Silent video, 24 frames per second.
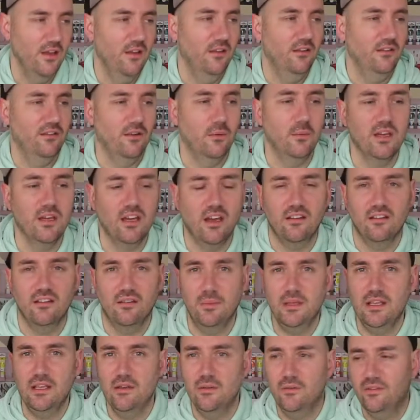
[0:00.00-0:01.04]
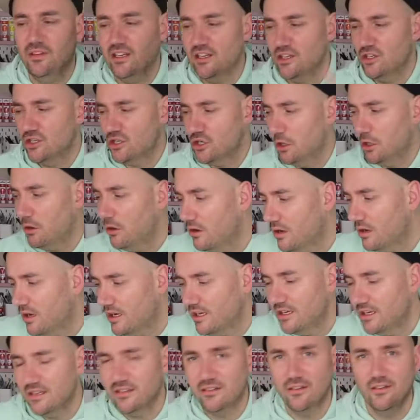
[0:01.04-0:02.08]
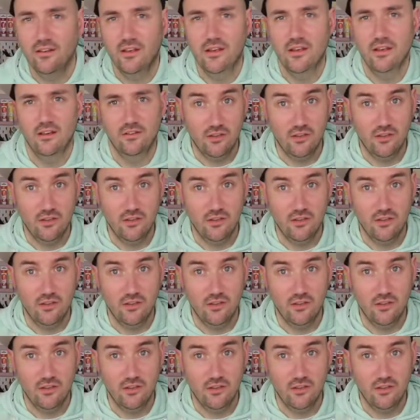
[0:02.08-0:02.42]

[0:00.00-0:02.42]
So we're going to be using chocolate,